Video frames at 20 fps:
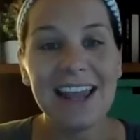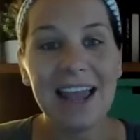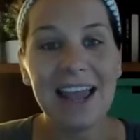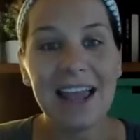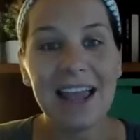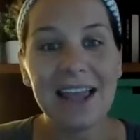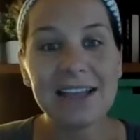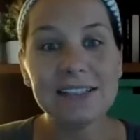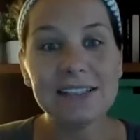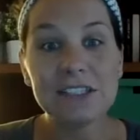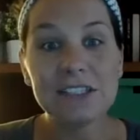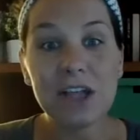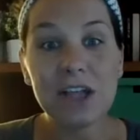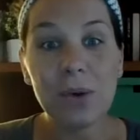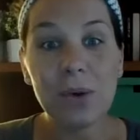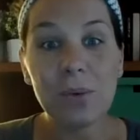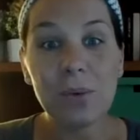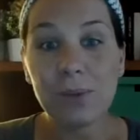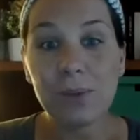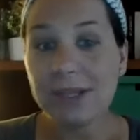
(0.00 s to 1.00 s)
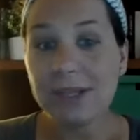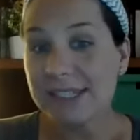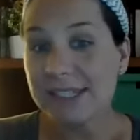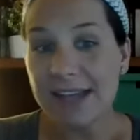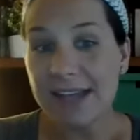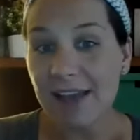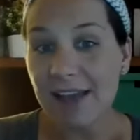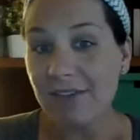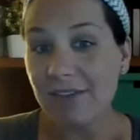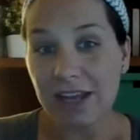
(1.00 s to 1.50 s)
and so we
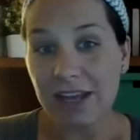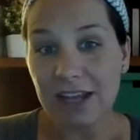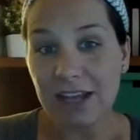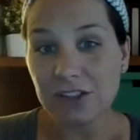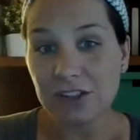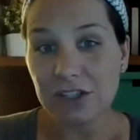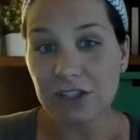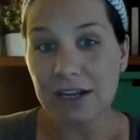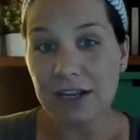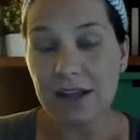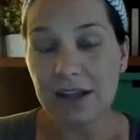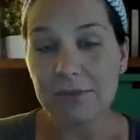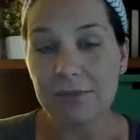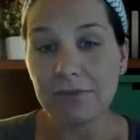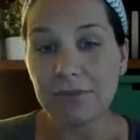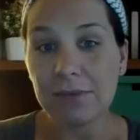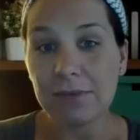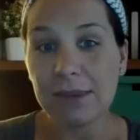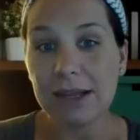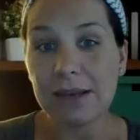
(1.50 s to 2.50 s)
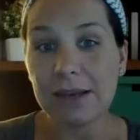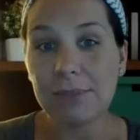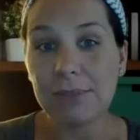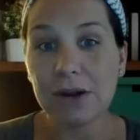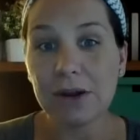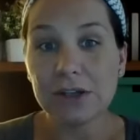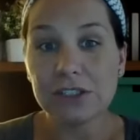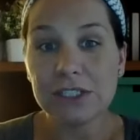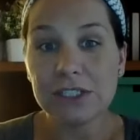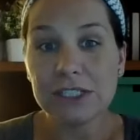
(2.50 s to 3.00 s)
didn't have any extra income for me to
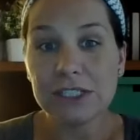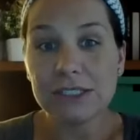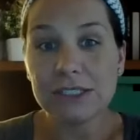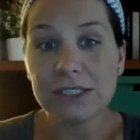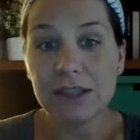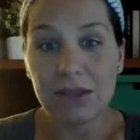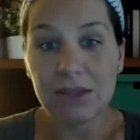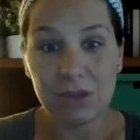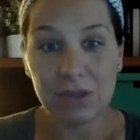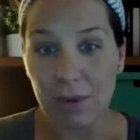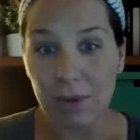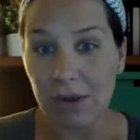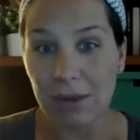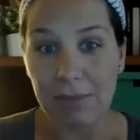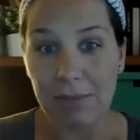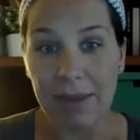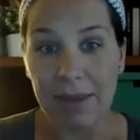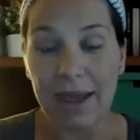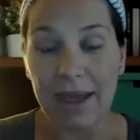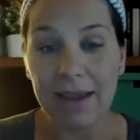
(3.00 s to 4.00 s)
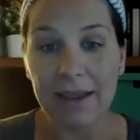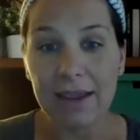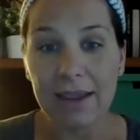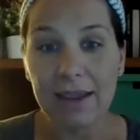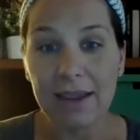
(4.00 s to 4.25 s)
purchase the welcome pack.